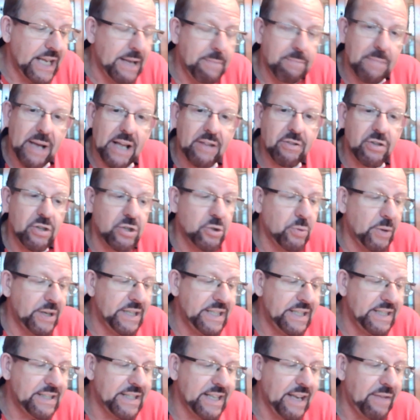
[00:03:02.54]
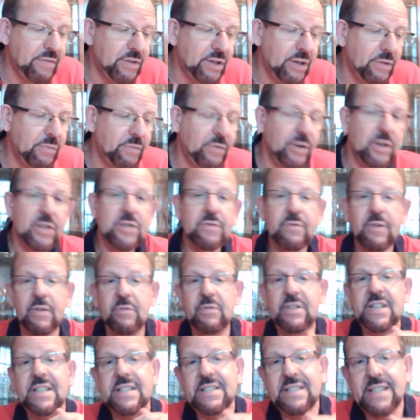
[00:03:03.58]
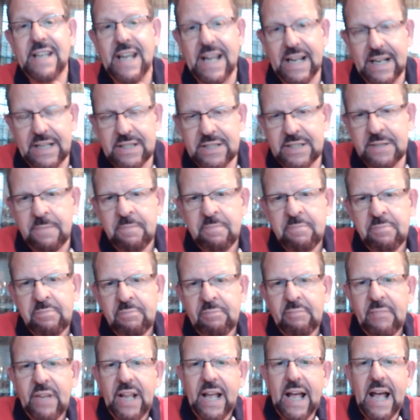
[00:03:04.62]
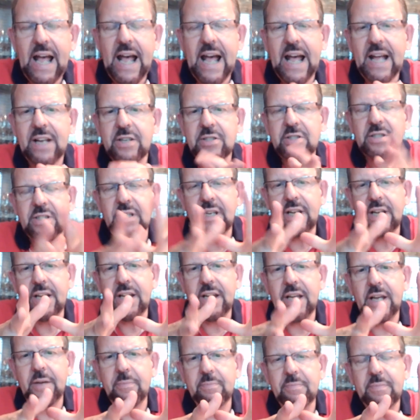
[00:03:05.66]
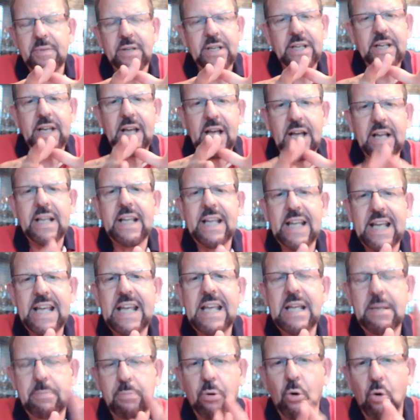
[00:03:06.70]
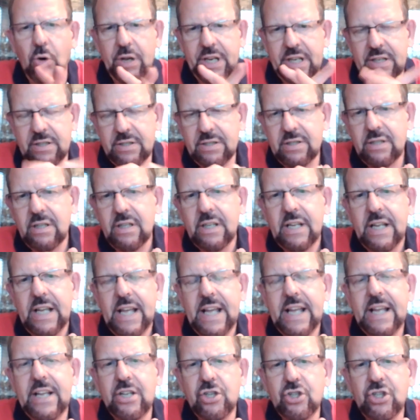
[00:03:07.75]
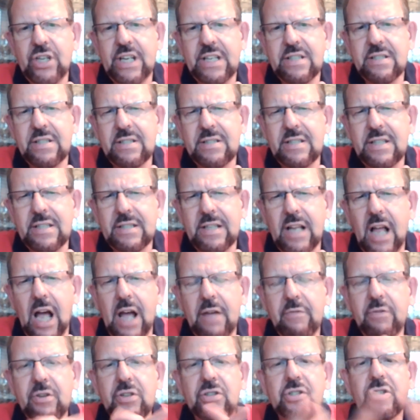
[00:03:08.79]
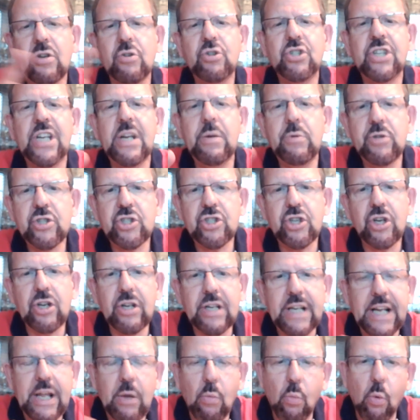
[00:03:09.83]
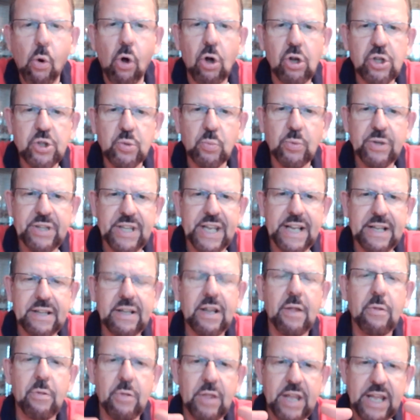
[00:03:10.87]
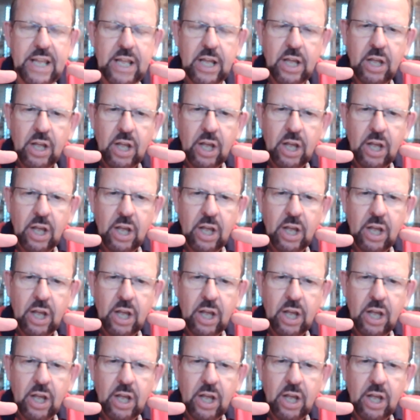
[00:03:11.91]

in Matthew 27 and verse 56 at a key point in Jesus's life. And so she certainly was within the